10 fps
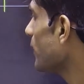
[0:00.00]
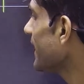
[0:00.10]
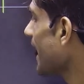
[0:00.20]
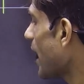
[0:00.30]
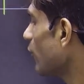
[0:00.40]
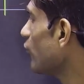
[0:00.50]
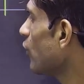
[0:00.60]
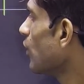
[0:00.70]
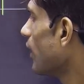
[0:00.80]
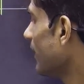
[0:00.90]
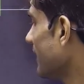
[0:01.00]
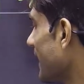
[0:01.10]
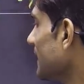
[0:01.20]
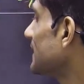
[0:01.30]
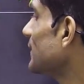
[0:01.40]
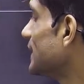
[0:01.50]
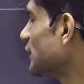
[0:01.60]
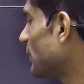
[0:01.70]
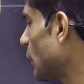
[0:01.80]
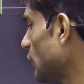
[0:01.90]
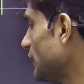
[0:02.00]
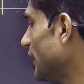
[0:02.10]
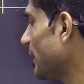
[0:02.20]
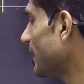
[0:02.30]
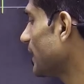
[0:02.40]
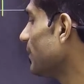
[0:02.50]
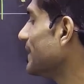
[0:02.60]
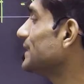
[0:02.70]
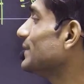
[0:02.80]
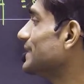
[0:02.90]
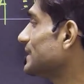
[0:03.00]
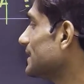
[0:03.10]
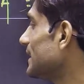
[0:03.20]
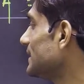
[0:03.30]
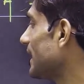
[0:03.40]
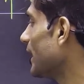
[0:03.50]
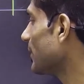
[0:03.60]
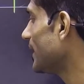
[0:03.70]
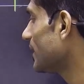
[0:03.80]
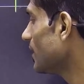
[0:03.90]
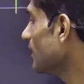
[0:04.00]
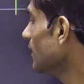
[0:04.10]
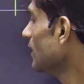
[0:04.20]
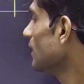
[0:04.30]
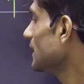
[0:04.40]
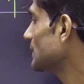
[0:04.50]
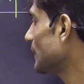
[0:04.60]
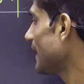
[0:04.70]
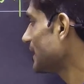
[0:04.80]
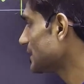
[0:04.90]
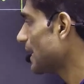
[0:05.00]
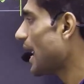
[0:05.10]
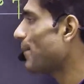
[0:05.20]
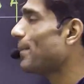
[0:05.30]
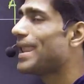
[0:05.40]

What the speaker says: have AC which is a 4 centimeter, BC which is a 3 centimeter. So let's apply